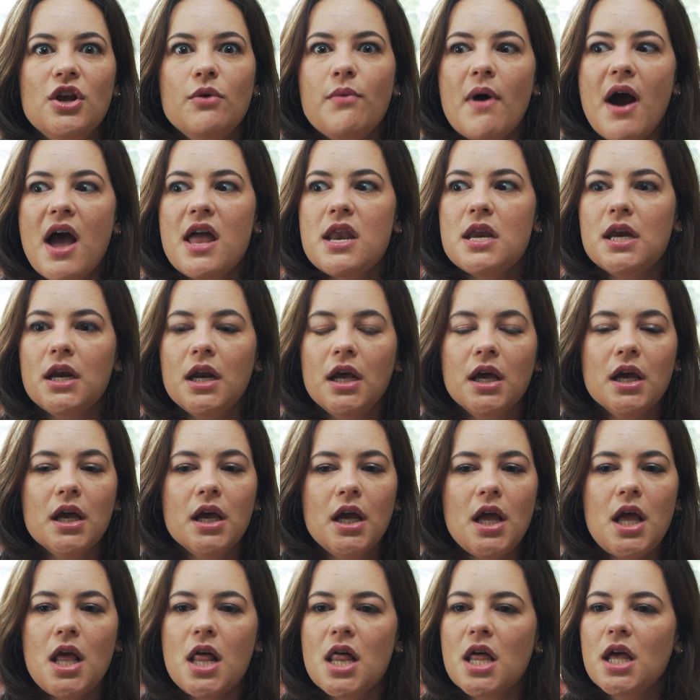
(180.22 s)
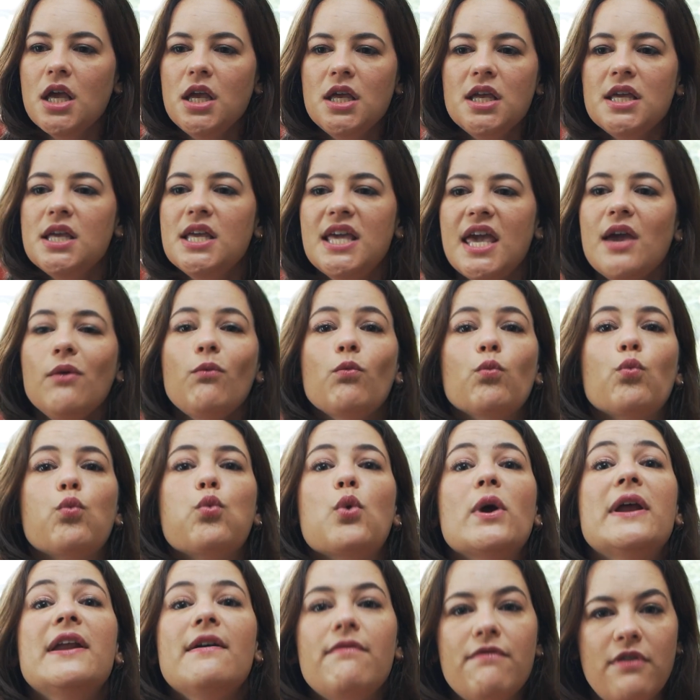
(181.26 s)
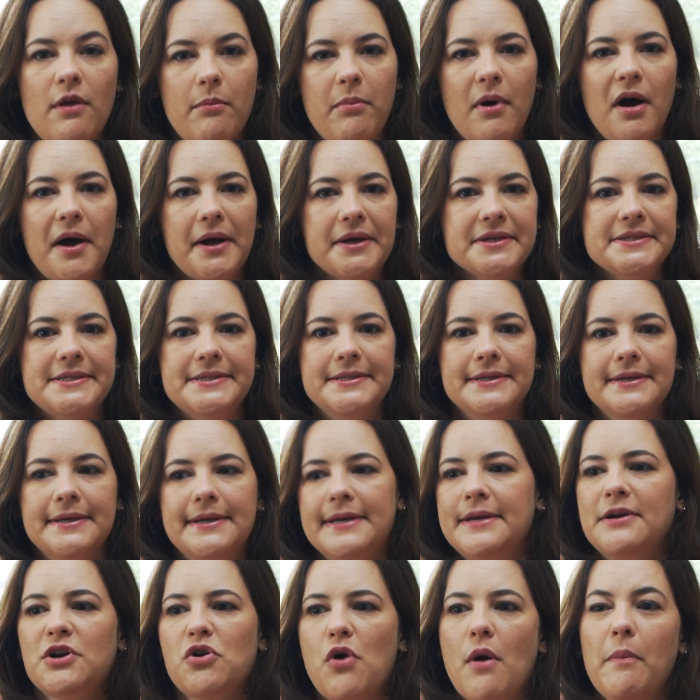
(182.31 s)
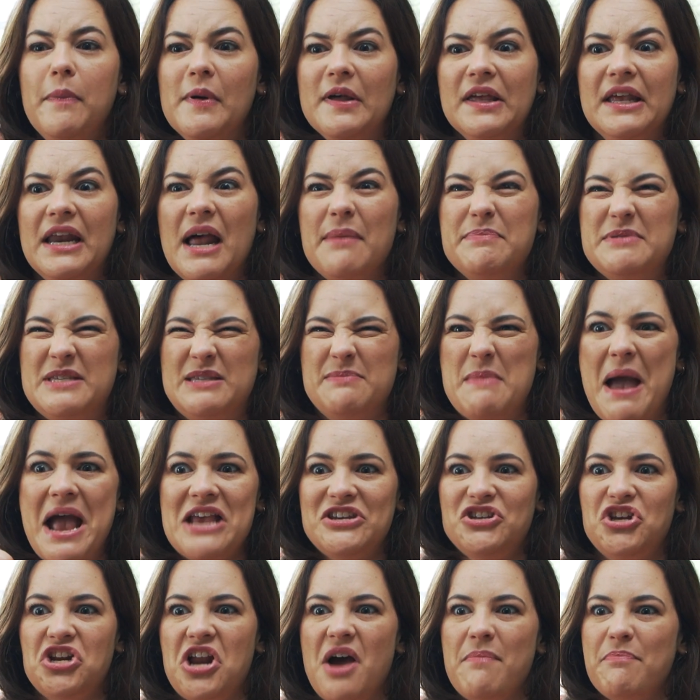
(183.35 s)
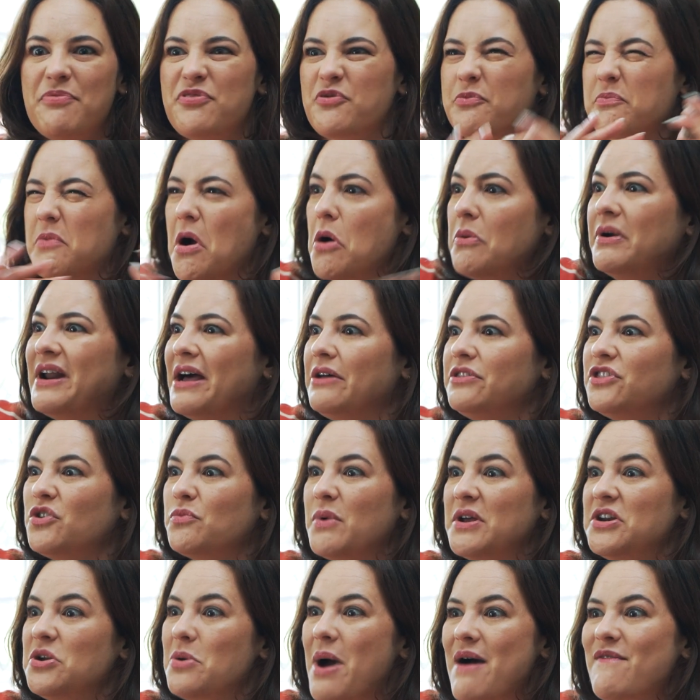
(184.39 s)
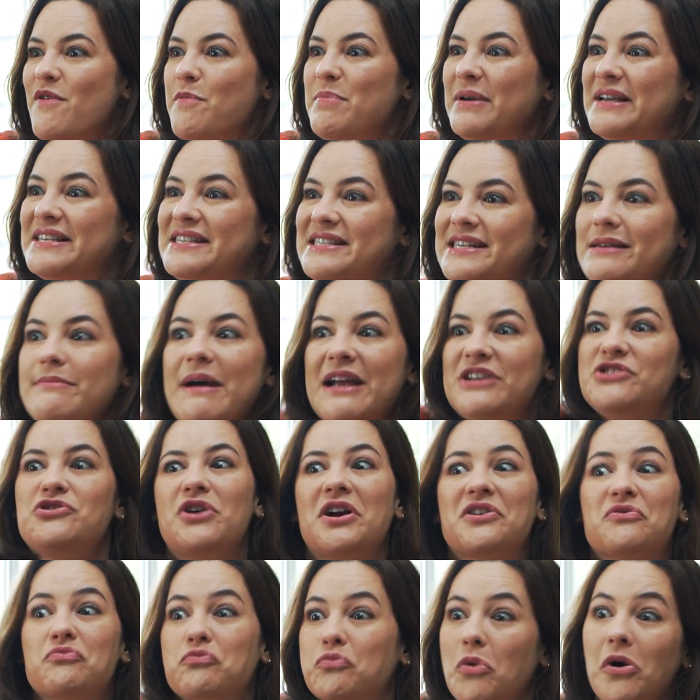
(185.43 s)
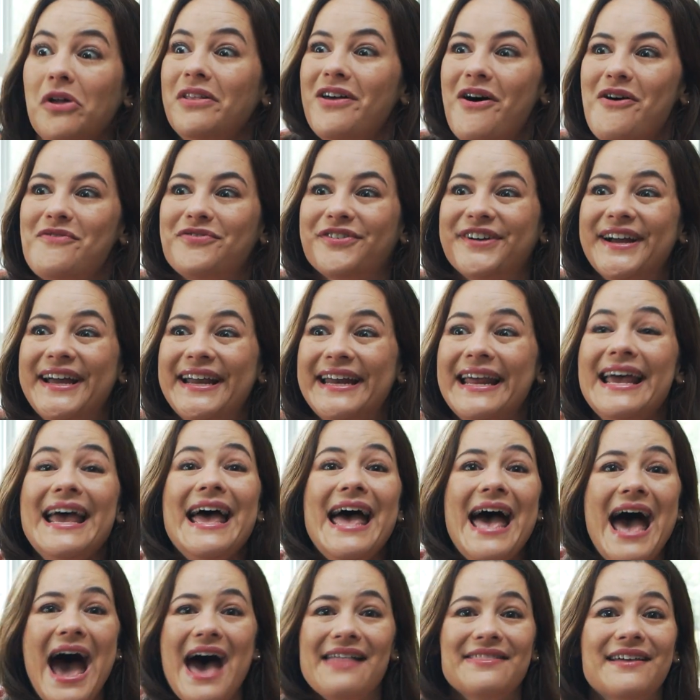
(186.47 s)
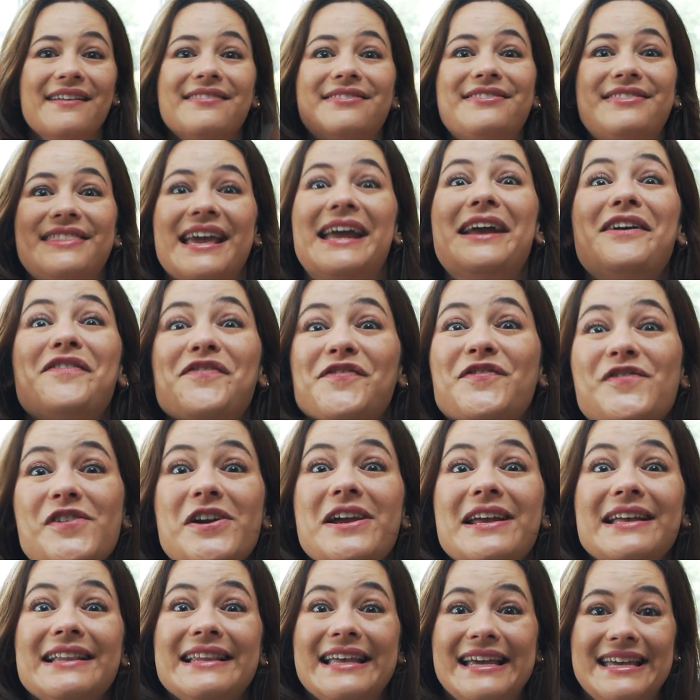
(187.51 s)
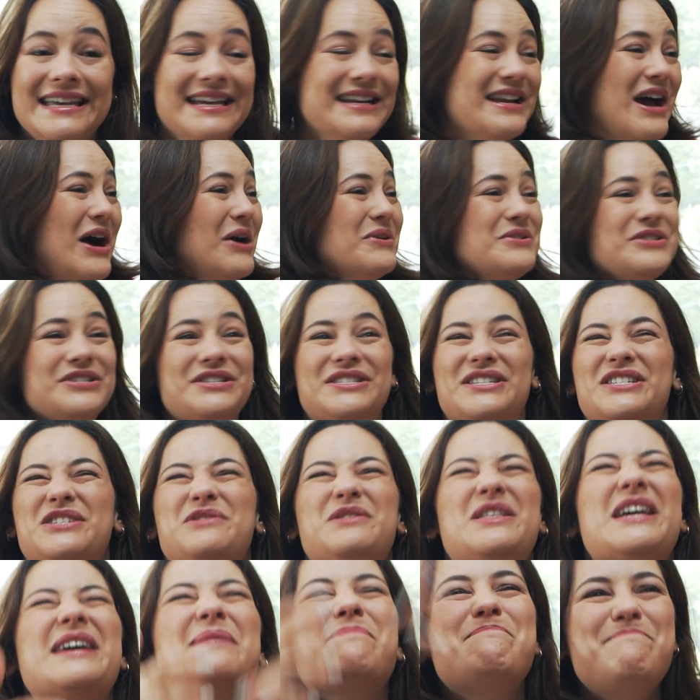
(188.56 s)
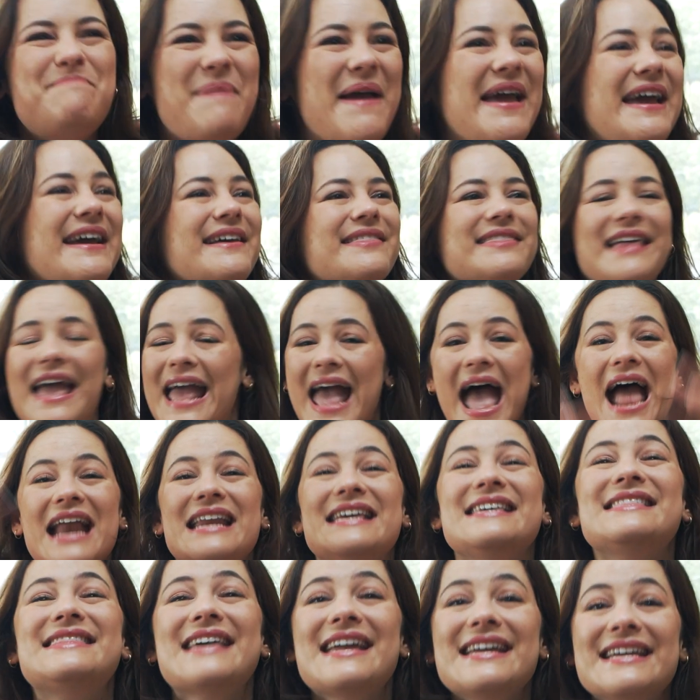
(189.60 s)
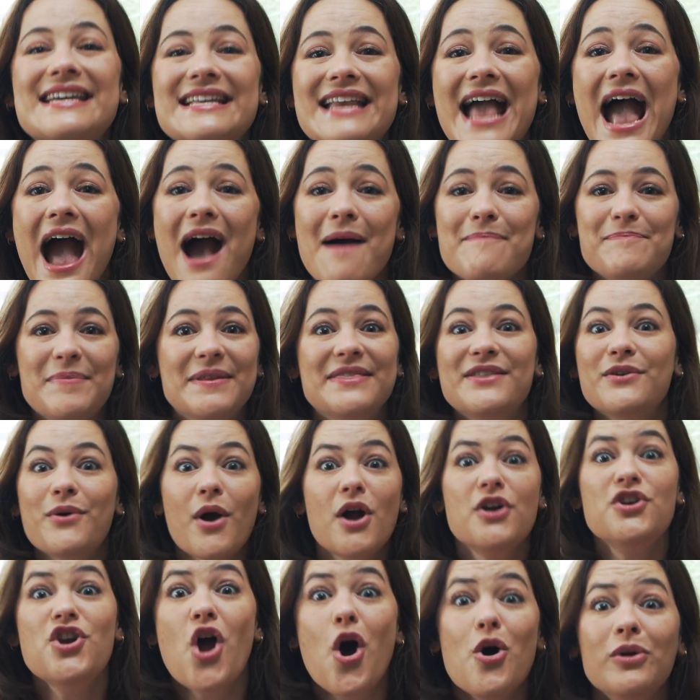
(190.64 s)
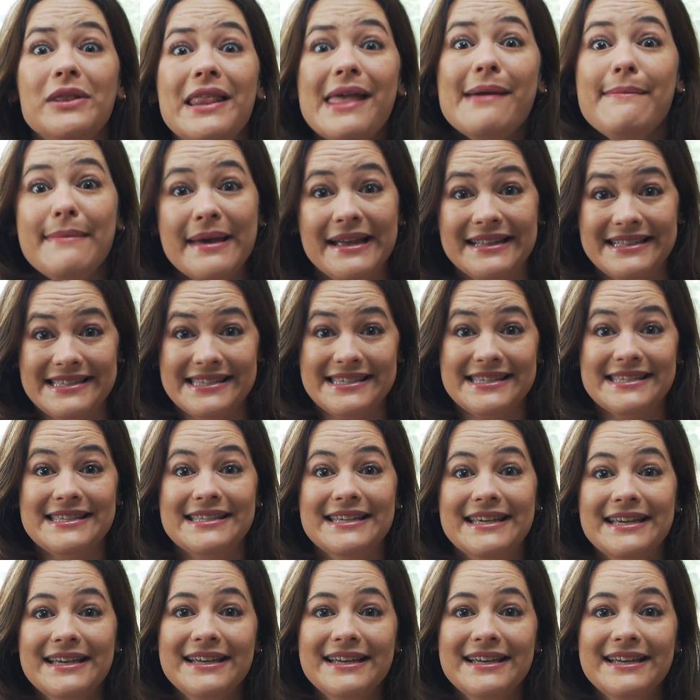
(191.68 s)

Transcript: know what? Get rid of the box. Crumple it up, smash it up, throw it out the window, have a big semi-truck roll over it, and then think freely, you know? Just, just think big, that anything can happen, there are no limits.